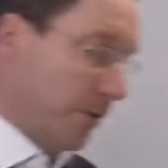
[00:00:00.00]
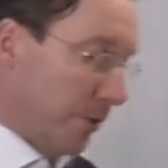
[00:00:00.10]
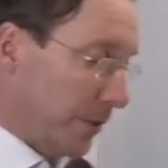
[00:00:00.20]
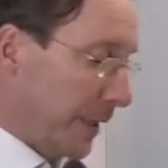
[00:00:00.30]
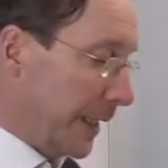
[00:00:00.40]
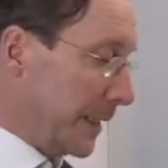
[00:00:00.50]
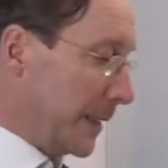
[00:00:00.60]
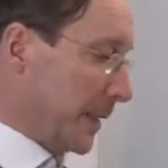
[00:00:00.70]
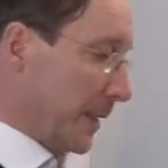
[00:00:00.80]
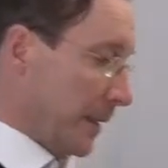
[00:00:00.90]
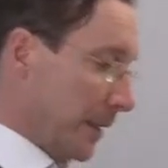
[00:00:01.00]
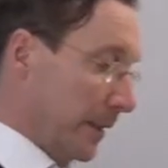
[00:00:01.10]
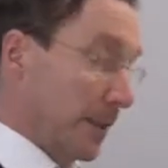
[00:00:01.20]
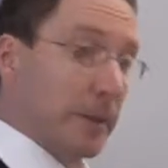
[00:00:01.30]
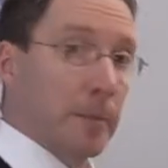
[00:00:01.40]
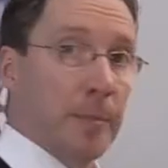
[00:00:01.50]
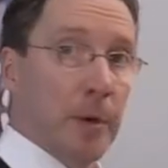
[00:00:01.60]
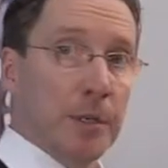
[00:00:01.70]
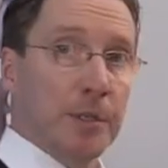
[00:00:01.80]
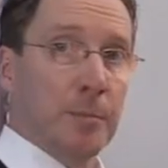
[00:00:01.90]
who needs a
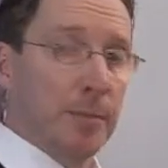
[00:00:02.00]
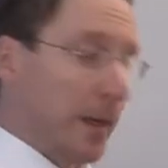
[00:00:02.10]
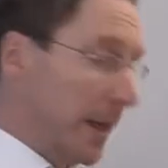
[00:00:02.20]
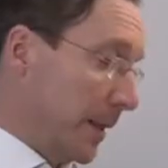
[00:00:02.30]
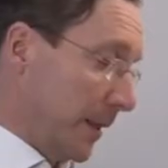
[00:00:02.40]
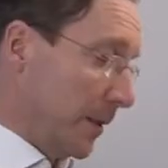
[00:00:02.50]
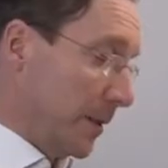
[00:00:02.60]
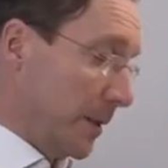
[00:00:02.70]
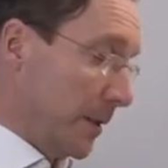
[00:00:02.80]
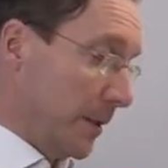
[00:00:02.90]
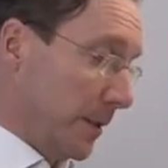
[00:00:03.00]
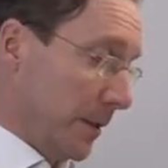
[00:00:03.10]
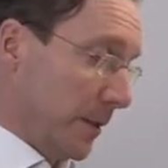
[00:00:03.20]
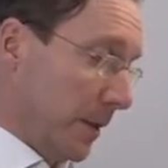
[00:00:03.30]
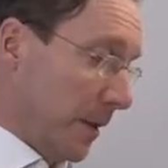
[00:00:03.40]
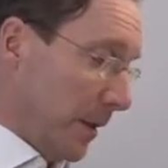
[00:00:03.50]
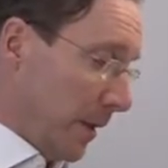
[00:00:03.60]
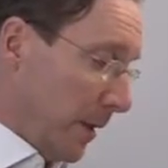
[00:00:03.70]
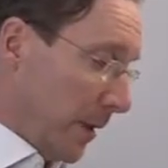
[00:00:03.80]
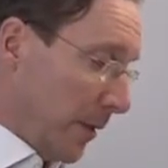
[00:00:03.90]
power supply, a constant
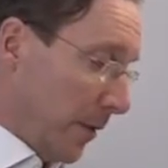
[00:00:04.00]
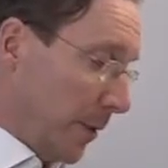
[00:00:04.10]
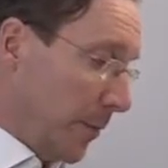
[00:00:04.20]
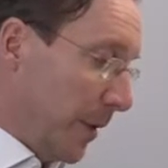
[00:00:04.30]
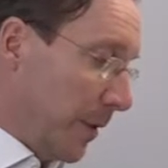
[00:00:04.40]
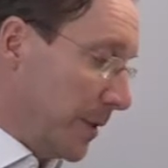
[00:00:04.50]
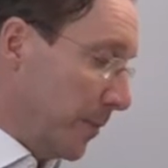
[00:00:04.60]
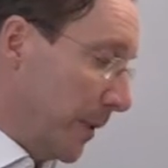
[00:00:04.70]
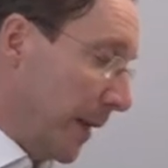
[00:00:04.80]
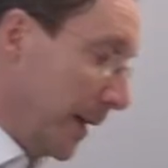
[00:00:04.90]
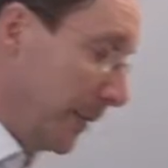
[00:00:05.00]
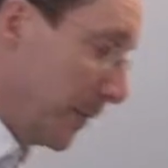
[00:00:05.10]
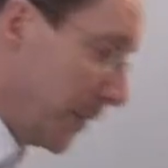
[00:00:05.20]
current power supply.